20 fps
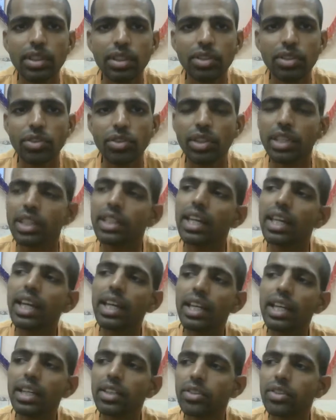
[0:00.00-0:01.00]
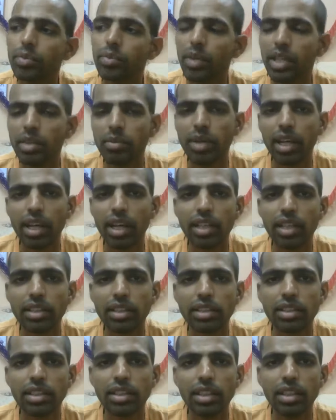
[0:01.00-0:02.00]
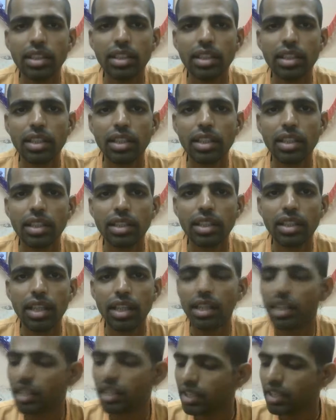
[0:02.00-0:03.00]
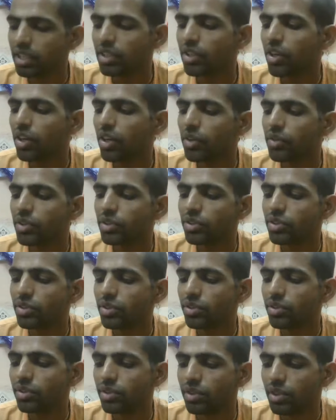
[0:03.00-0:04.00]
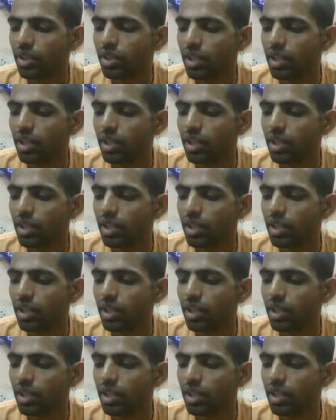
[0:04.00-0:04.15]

So he tell to Bali Maharaj that he is Lord Vishnu